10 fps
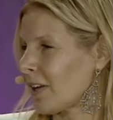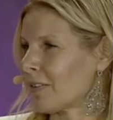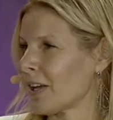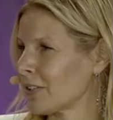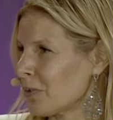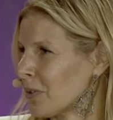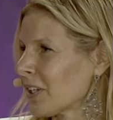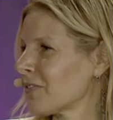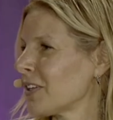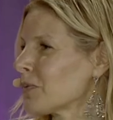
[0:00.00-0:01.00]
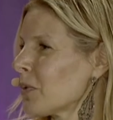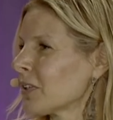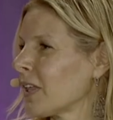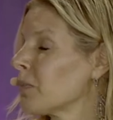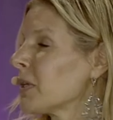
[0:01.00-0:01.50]
I don't work at
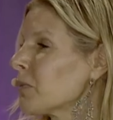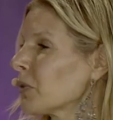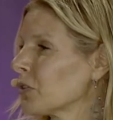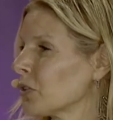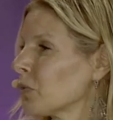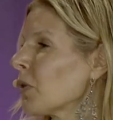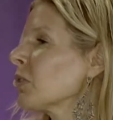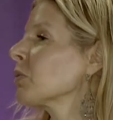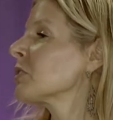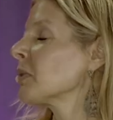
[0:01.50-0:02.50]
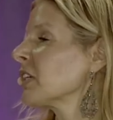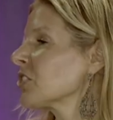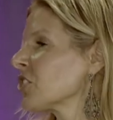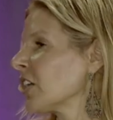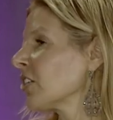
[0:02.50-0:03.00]
Facebook, that people knew right. what was being
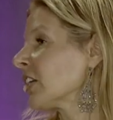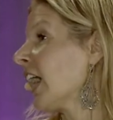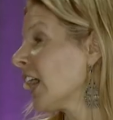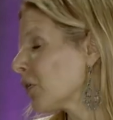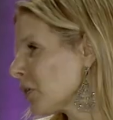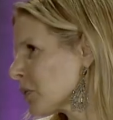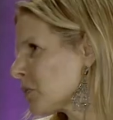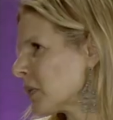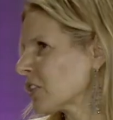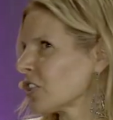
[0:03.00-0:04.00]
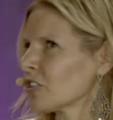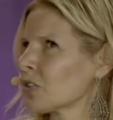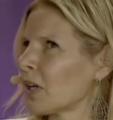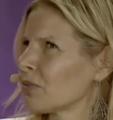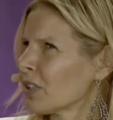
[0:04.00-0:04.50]
shared and how it was being shared.
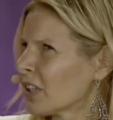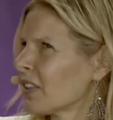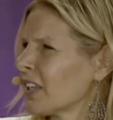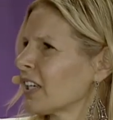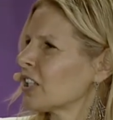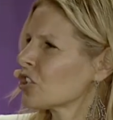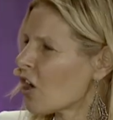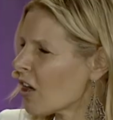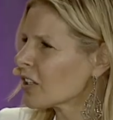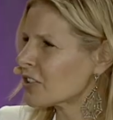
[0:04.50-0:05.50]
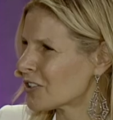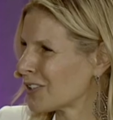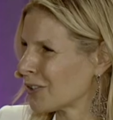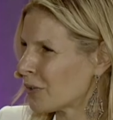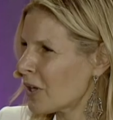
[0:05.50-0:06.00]
So I really think it talks
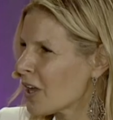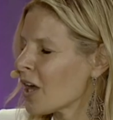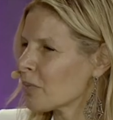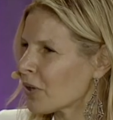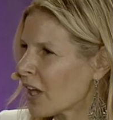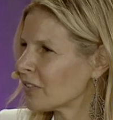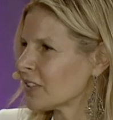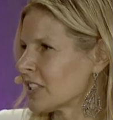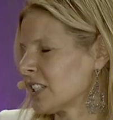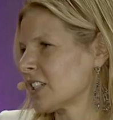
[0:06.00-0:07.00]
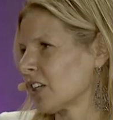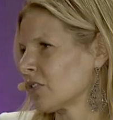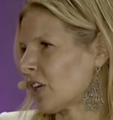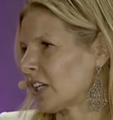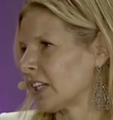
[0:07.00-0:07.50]
to privacy done
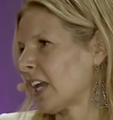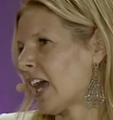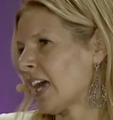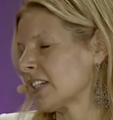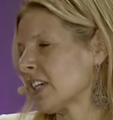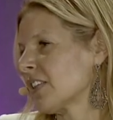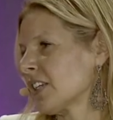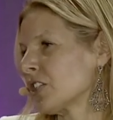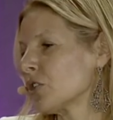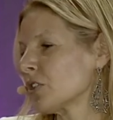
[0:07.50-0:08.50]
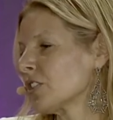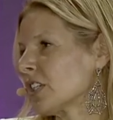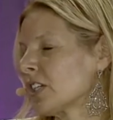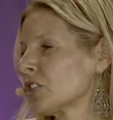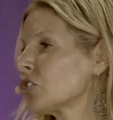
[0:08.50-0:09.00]
right. And I think you're
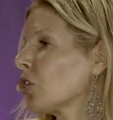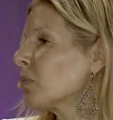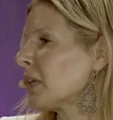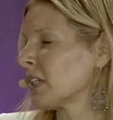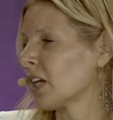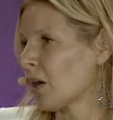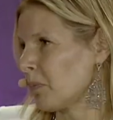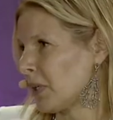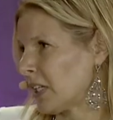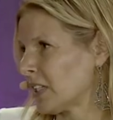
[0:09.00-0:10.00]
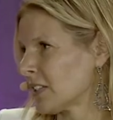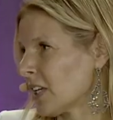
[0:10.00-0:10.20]
seeing so many companies